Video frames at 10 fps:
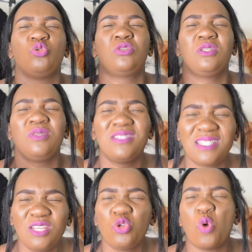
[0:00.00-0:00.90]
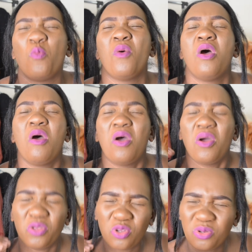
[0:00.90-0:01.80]
you instill your you,
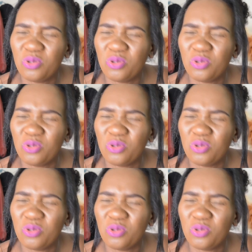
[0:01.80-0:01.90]
uh-huh.